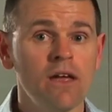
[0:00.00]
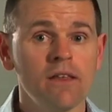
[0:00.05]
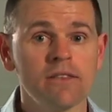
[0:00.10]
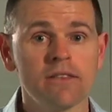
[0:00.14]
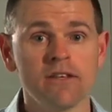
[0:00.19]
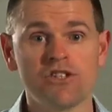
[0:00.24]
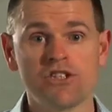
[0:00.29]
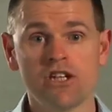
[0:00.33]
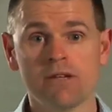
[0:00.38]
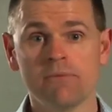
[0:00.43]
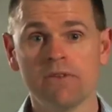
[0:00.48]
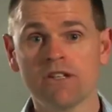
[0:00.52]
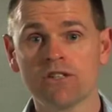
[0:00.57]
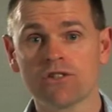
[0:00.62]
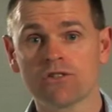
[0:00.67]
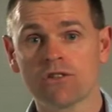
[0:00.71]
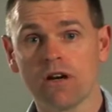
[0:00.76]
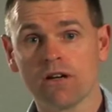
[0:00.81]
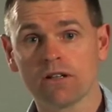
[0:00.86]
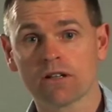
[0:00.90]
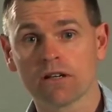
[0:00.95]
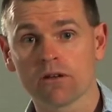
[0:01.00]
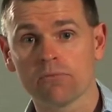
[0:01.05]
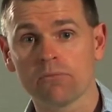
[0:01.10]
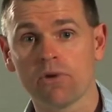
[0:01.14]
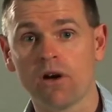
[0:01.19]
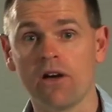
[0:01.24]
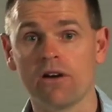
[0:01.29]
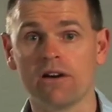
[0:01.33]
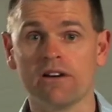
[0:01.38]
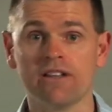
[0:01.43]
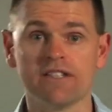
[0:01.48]
The gym instructor
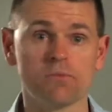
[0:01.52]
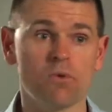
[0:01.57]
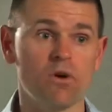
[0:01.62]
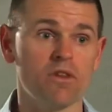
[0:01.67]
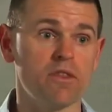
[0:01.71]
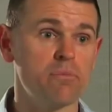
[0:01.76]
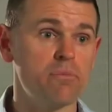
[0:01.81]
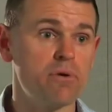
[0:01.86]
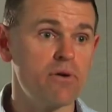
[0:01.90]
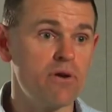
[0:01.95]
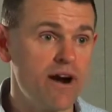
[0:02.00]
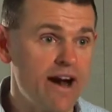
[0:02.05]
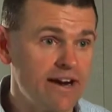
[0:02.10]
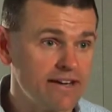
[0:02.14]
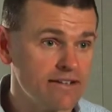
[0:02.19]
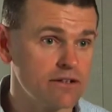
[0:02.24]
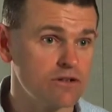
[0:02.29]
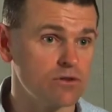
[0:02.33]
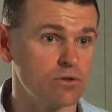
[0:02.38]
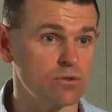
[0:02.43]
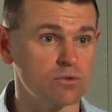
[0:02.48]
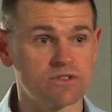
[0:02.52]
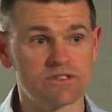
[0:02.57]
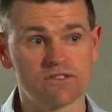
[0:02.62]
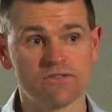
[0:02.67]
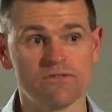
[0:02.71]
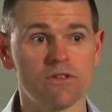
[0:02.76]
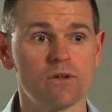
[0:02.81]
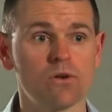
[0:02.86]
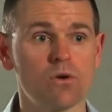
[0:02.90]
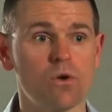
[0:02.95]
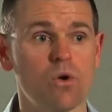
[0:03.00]
component is more the practicals of
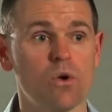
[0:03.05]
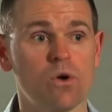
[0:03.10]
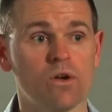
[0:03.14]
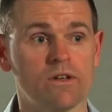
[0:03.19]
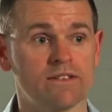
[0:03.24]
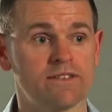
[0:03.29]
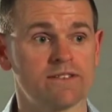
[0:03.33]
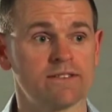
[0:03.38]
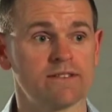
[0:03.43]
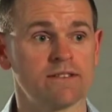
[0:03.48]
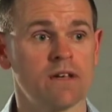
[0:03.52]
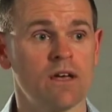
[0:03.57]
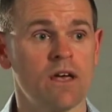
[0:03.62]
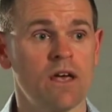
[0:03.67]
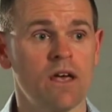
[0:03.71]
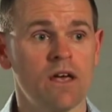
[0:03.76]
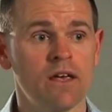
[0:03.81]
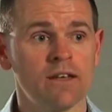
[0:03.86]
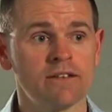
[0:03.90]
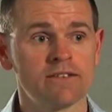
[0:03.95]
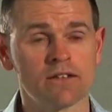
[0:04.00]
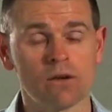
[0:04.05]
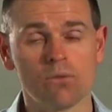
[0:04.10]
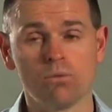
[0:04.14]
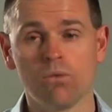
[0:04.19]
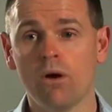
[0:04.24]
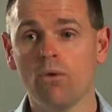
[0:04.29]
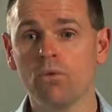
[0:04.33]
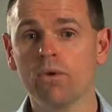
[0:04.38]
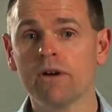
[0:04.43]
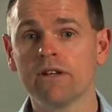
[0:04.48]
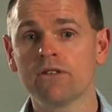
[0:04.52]
the course. So
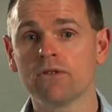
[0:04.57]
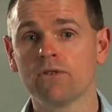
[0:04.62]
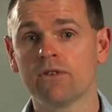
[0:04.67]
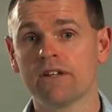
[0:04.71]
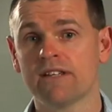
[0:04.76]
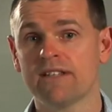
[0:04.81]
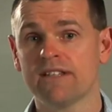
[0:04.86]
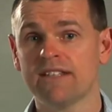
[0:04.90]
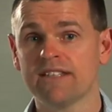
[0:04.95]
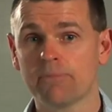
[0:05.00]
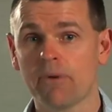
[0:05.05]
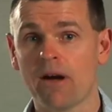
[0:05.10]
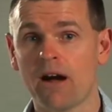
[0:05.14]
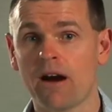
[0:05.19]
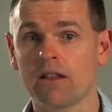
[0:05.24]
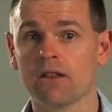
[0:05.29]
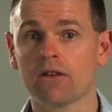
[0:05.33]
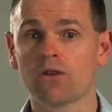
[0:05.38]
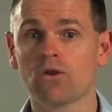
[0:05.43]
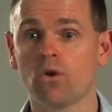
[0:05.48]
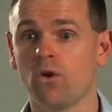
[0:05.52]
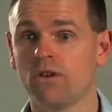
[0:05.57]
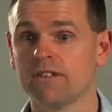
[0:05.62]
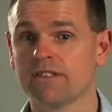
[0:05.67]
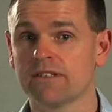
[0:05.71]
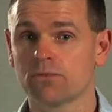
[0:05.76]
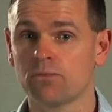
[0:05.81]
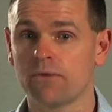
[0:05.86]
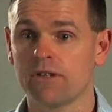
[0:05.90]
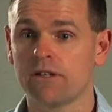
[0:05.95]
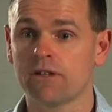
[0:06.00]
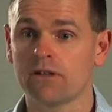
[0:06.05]
what we're doing in this part of the course is
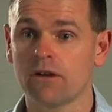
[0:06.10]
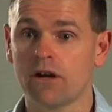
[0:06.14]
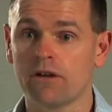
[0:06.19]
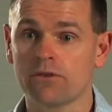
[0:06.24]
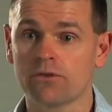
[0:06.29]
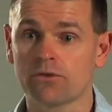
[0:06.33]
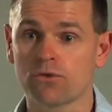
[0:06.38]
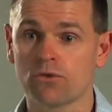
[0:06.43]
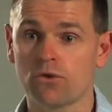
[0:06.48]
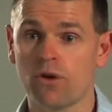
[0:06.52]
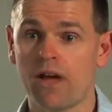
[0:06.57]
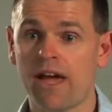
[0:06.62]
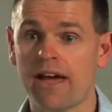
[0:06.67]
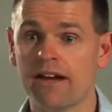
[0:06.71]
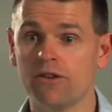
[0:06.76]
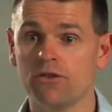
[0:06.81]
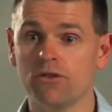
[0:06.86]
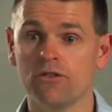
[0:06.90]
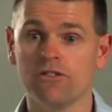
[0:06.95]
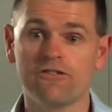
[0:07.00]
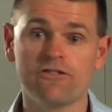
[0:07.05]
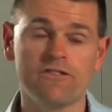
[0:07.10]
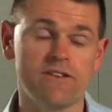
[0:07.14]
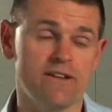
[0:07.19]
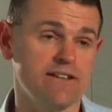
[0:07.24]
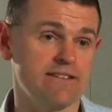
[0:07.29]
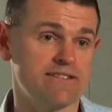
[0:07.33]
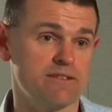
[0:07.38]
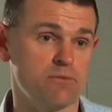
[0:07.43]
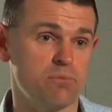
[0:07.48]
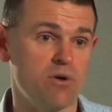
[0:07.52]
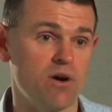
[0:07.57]
we go through how to do a
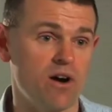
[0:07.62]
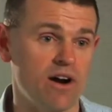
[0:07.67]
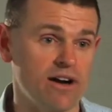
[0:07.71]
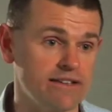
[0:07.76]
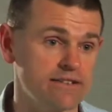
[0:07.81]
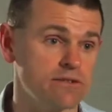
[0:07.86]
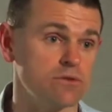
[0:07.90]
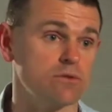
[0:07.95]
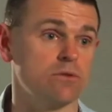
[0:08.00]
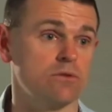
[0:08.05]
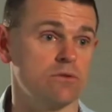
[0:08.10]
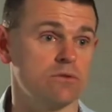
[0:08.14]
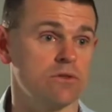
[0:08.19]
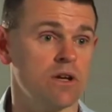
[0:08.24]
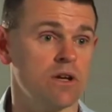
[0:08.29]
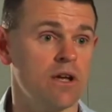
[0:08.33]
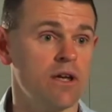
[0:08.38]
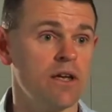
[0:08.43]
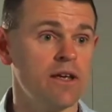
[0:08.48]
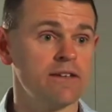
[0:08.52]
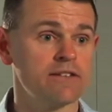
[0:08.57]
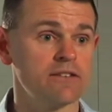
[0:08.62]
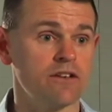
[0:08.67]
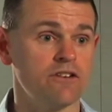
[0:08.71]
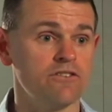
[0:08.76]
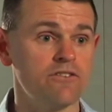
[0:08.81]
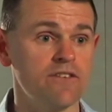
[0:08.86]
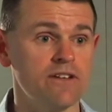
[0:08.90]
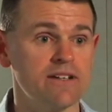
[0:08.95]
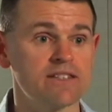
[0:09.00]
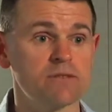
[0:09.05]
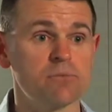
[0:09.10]
fitness appraisal. So a
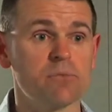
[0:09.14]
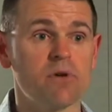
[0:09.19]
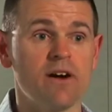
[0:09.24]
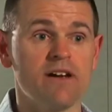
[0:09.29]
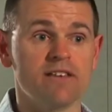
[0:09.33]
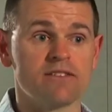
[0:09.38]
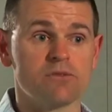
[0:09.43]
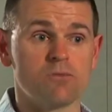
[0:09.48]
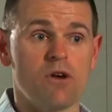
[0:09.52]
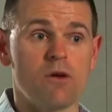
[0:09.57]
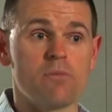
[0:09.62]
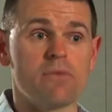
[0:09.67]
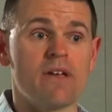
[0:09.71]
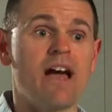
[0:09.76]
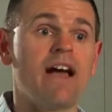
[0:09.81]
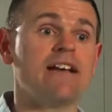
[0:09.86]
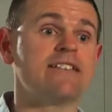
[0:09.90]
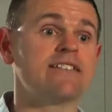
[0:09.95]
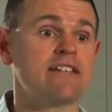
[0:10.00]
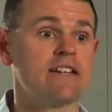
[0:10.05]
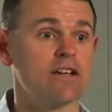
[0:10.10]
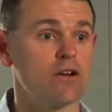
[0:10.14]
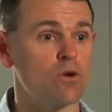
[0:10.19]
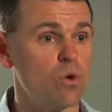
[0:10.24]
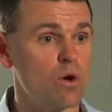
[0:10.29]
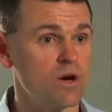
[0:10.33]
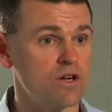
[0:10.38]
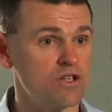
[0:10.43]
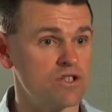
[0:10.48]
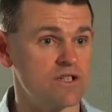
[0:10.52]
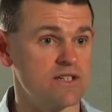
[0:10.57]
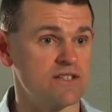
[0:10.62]
fitness appraisal might be asking
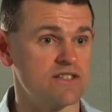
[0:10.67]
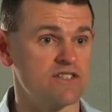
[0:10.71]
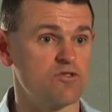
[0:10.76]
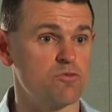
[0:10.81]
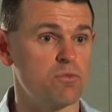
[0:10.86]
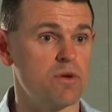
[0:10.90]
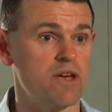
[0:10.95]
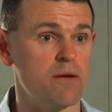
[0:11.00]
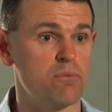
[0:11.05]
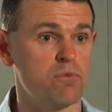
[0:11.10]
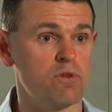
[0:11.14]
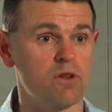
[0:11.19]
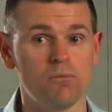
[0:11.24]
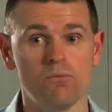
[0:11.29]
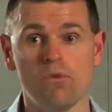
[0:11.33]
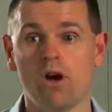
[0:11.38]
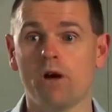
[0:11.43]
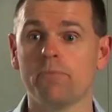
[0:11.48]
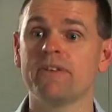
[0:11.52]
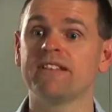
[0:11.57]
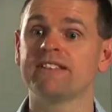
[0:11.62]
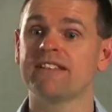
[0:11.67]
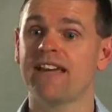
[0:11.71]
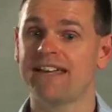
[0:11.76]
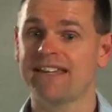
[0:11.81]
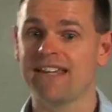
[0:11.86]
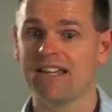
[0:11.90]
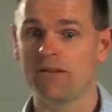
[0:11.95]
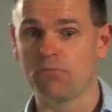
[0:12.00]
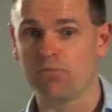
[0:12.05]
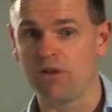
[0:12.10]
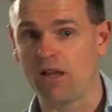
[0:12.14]
questions of people. It might be
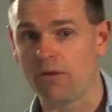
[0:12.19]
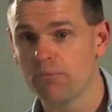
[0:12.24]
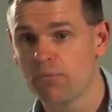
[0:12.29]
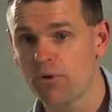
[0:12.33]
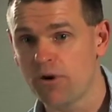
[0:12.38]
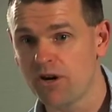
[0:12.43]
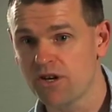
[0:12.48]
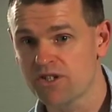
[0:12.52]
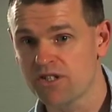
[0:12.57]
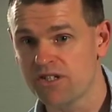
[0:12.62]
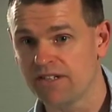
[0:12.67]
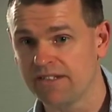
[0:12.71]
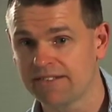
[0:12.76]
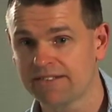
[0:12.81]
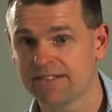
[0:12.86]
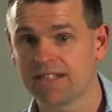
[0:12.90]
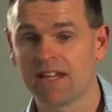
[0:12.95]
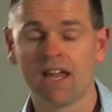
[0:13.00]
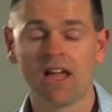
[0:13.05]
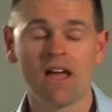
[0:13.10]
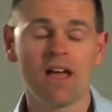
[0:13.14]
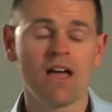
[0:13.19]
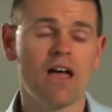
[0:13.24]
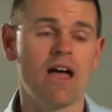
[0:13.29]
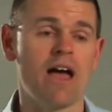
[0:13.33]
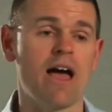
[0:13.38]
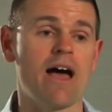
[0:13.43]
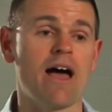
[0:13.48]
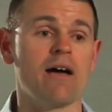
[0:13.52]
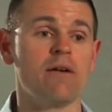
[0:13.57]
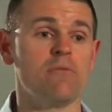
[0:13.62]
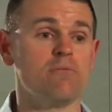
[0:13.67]
taking blood pressures,
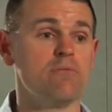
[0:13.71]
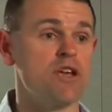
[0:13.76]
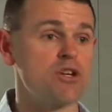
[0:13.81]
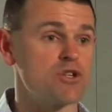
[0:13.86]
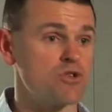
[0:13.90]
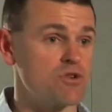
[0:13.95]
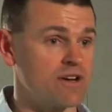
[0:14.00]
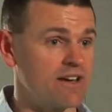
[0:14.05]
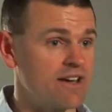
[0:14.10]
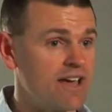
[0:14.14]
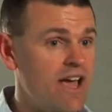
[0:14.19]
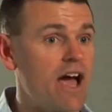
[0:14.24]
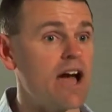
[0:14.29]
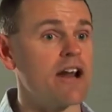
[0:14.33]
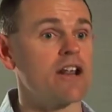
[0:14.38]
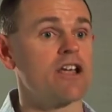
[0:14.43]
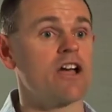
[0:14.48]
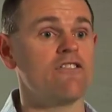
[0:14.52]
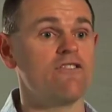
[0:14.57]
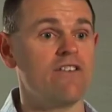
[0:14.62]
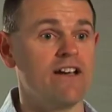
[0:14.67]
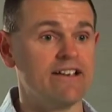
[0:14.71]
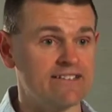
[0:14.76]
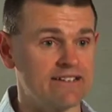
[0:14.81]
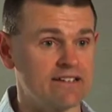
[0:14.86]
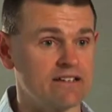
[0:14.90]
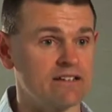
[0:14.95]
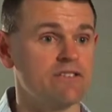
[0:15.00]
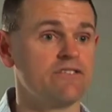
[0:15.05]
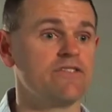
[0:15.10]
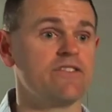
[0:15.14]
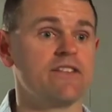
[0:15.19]
measuring
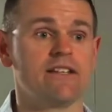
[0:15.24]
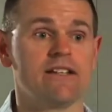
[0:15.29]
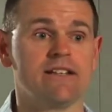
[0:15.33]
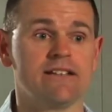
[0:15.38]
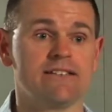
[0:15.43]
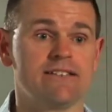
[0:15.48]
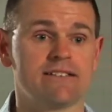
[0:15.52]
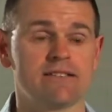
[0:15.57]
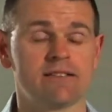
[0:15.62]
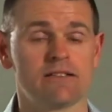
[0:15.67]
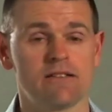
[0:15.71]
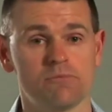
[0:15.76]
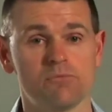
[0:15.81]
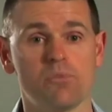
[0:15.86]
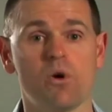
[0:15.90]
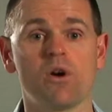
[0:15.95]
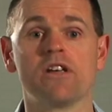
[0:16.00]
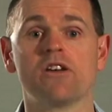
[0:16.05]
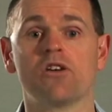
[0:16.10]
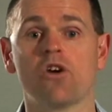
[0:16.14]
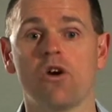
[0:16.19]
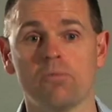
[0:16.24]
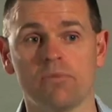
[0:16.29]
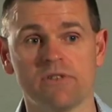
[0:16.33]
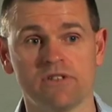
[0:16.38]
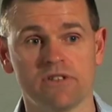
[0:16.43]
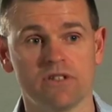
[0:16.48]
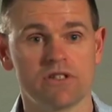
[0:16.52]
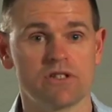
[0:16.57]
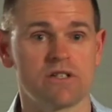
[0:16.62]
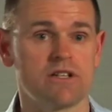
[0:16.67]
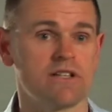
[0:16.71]
cardiovascular fitness, body
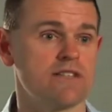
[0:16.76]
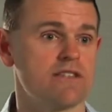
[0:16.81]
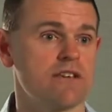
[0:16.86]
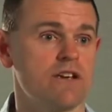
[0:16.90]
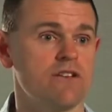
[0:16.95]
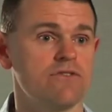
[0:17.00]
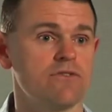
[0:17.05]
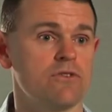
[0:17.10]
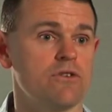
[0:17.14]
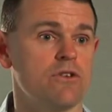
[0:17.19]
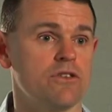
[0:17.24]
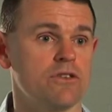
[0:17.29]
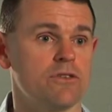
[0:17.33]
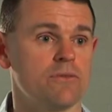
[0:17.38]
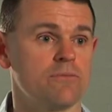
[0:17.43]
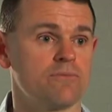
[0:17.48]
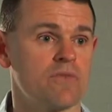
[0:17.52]
composition and so forth.